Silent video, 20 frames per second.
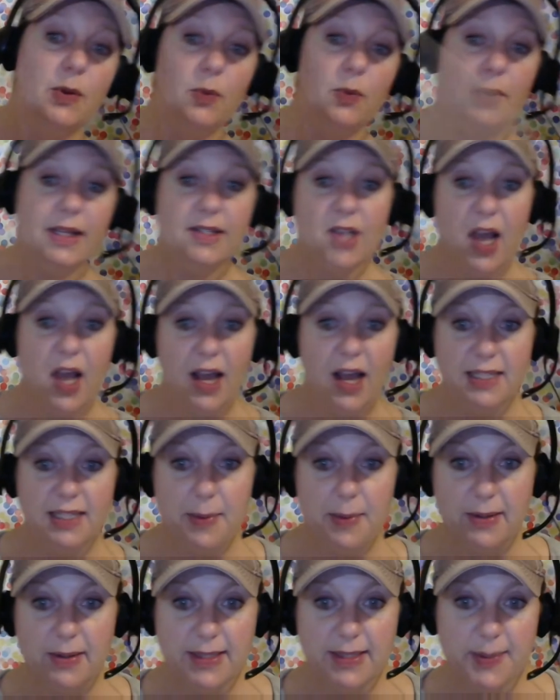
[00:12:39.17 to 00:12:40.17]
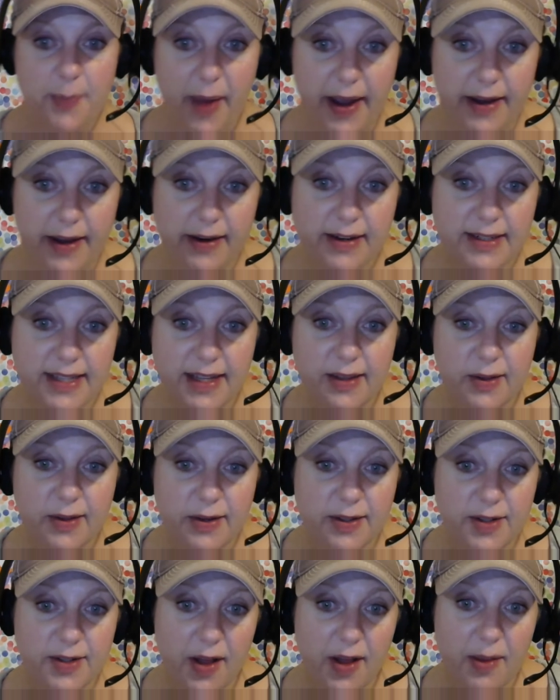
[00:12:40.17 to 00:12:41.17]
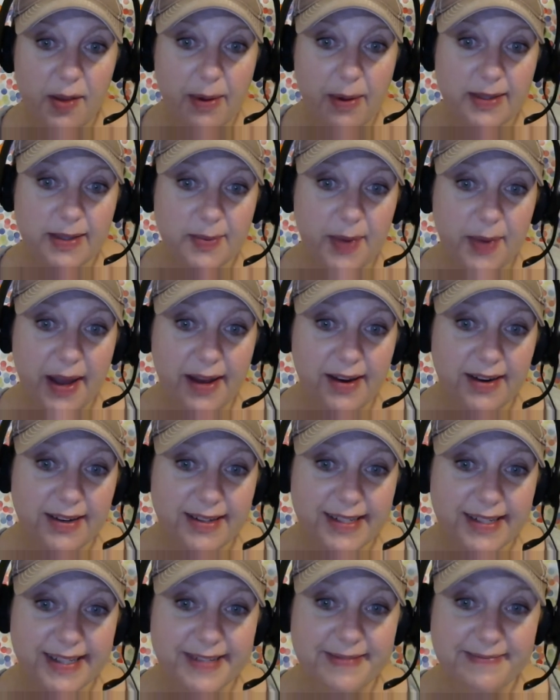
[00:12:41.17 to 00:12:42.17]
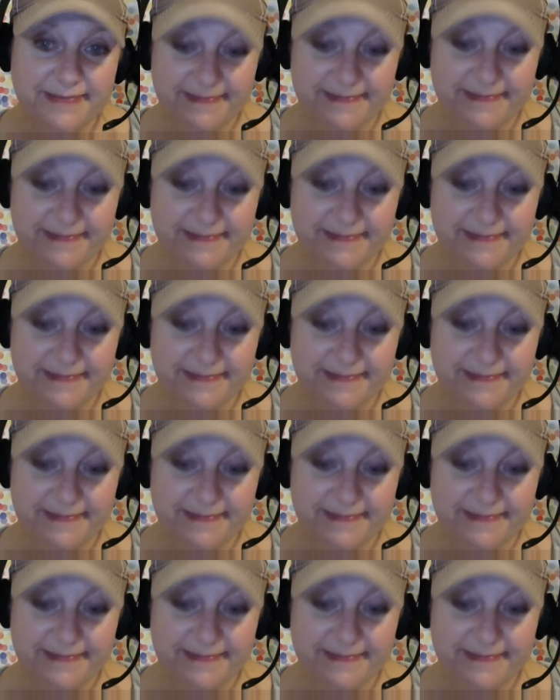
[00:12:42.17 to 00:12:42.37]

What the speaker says: we talked about spiders and learned all about spiders?